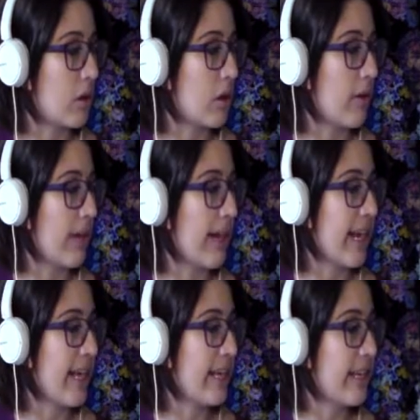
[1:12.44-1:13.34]

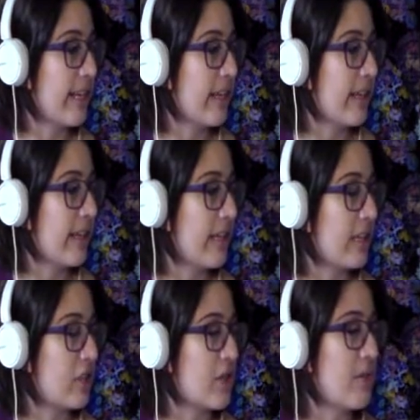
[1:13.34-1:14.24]
Alright.
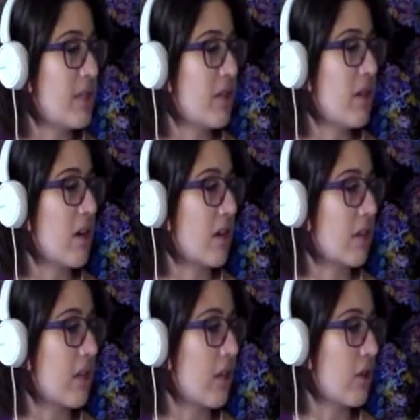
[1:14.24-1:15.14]
Achievement
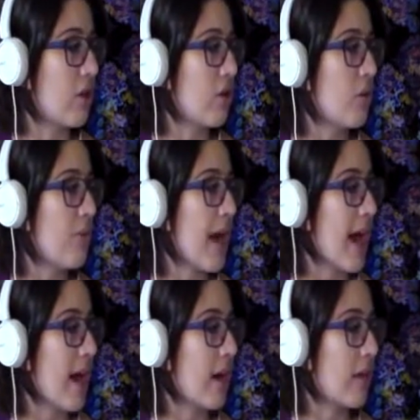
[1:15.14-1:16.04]
unlocked. A new
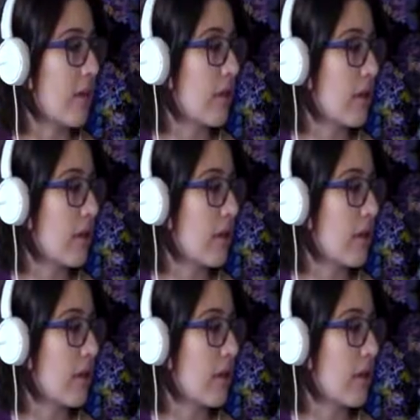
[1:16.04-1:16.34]
path.